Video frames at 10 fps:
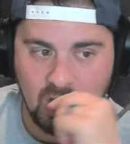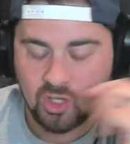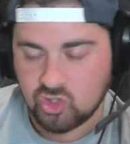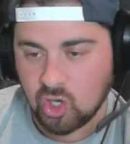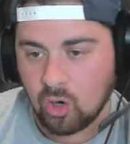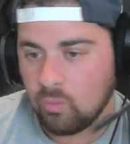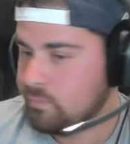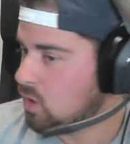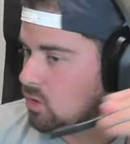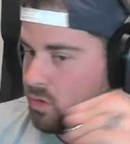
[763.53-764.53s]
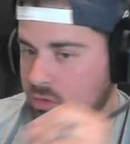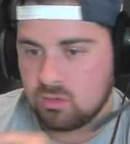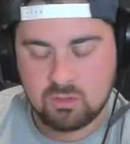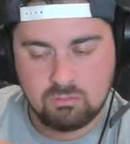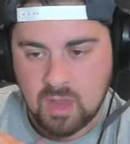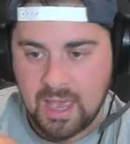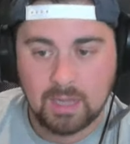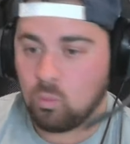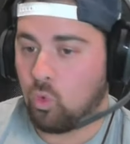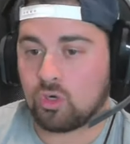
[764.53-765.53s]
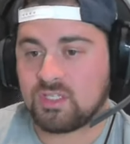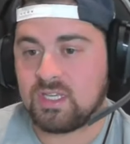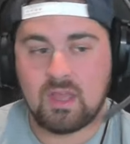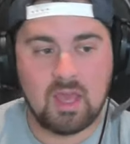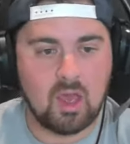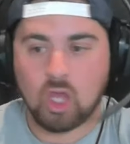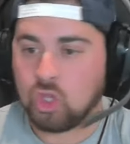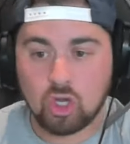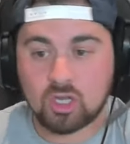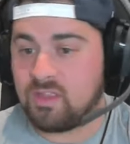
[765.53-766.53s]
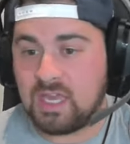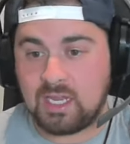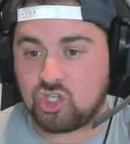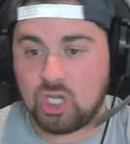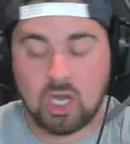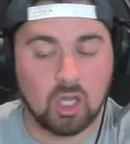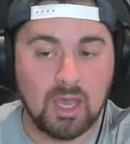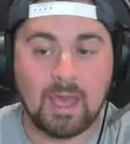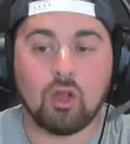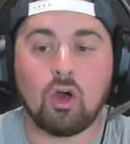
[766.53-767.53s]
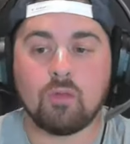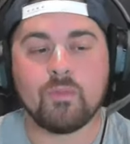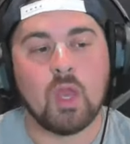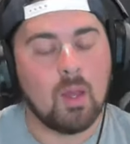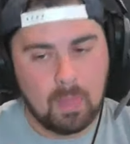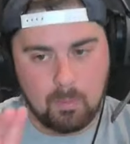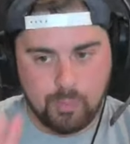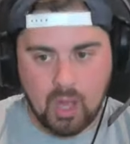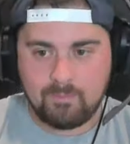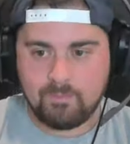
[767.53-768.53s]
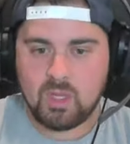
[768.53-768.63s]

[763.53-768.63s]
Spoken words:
So hadn't warranted a look in the NHL at all. But